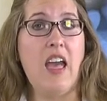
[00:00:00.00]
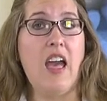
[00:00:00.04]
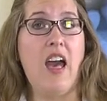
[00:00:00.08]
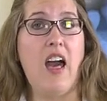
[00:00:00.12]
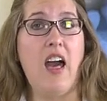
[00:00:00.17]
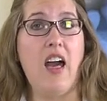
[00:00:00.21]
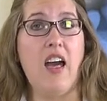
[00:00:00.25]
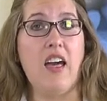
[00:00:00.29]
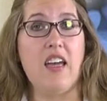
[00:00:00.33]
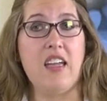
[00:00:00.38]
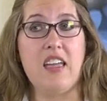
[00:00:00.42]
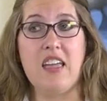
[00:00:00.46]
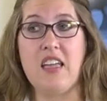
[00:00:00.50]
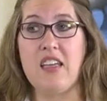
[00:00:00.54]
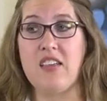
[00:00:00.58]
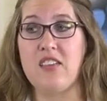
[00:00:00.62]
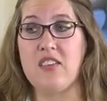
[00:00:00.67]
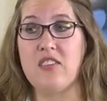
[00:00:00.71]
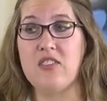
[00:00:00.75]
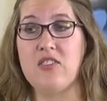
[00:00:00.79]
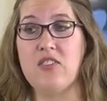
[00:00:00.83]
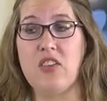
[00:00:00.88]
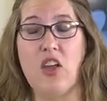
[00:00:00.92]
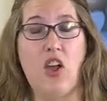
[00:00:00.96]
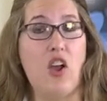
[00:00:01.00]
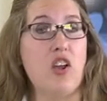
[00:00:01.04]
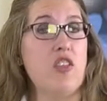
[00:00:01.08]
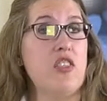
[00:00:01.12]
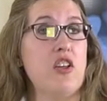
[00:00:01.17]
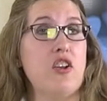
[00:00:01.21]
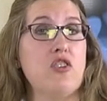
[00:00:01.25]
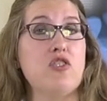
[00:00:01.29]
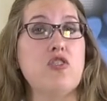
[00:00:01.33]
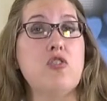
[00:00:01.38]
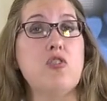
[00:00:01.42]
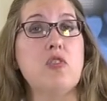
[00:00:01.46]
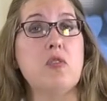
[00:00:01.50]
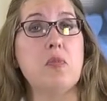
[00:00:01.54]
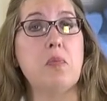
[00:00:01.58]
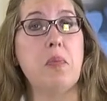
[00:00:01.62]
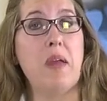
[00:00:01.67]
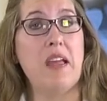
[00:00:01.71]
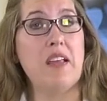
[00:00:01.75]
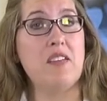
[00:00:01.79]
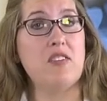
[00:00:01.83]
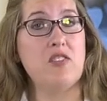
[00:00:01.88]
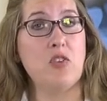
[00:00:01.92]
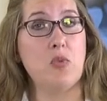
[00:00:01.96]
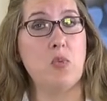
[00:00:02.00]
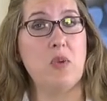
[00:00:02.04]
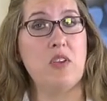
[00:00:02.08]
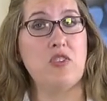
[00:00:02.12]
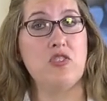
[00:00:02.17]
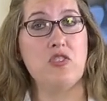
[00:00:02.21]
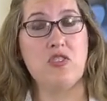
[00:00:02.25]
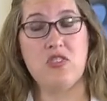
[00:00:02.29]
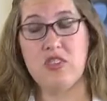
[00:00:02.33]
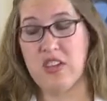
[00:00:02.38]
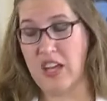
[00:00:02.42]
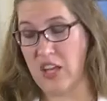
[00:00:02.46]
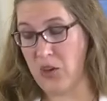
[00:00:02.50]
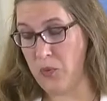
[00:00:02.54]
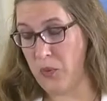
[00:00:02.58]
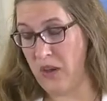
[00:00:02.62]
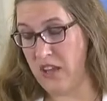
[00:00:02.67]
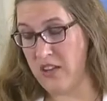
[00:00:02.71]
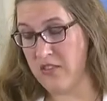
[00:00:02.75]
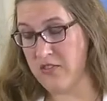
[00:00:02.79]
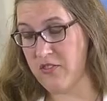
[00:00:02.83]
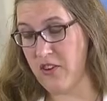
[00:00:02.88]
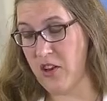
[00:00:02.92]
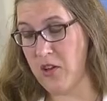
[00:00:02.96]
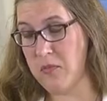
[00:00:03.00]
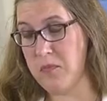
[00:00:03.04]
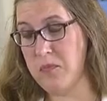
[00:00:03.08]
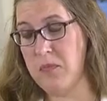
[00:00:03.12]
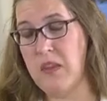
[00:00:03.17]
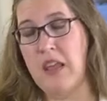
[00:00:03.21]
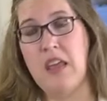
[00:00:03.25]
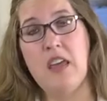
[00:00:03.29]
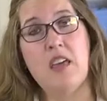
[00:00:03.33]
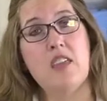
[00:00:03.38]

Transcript: Are there toothpaste that we should stay away from?